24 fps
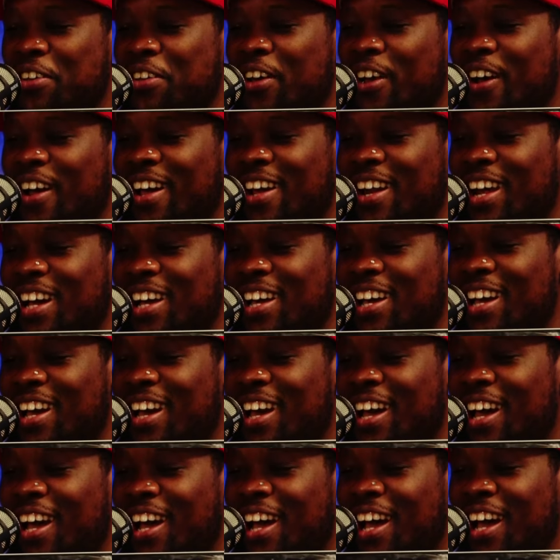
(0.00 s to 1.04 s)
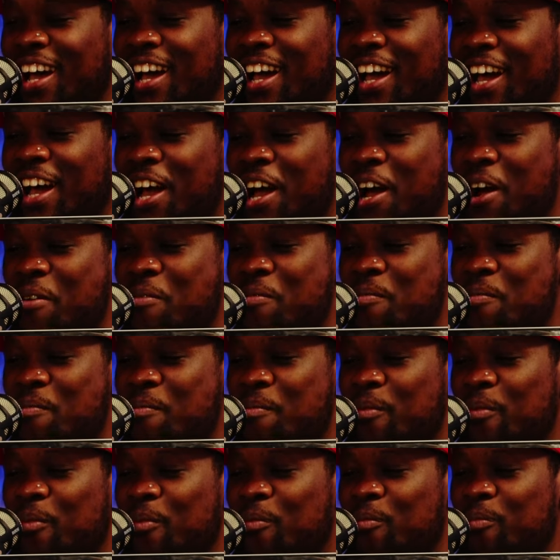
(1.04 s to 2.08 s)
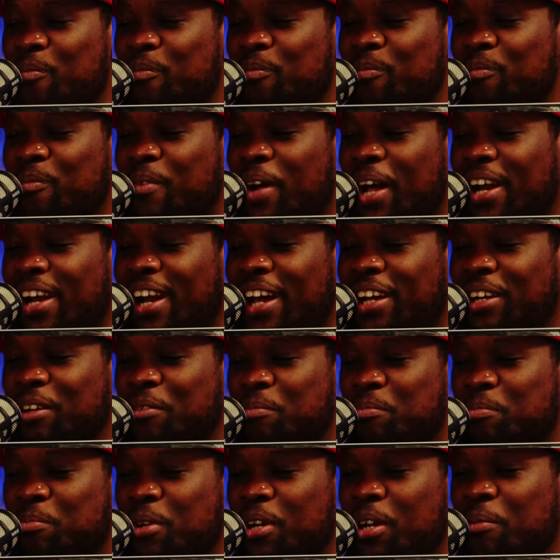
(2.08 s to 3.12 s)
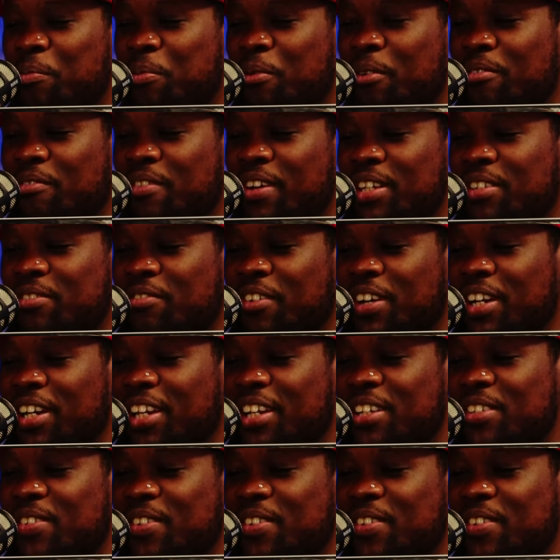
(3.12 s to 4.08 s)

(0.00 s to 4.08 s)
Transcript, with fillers: That is beat, bruv. Man had a bulletproof vest ready as